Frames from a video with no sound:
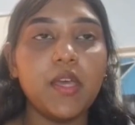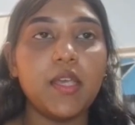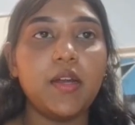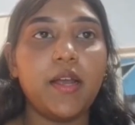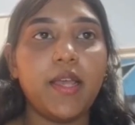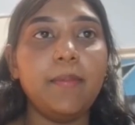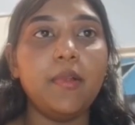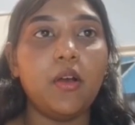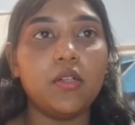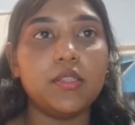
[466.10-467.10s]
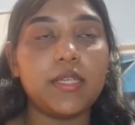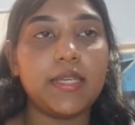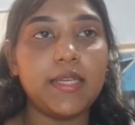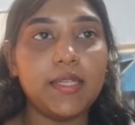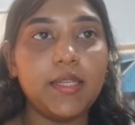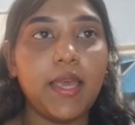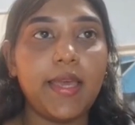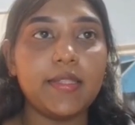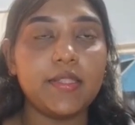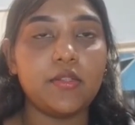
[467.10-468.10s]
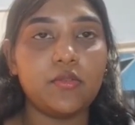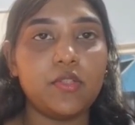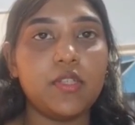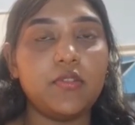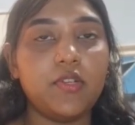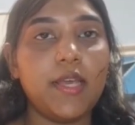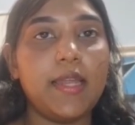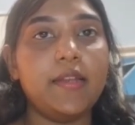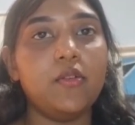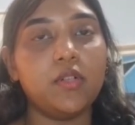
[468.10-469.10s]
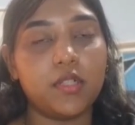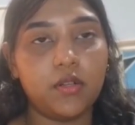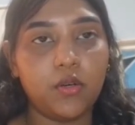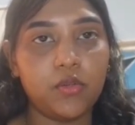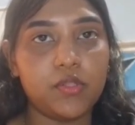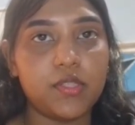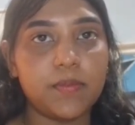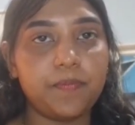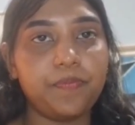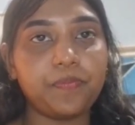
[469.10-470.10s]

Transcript: Here I am logged in as user tree at localhost.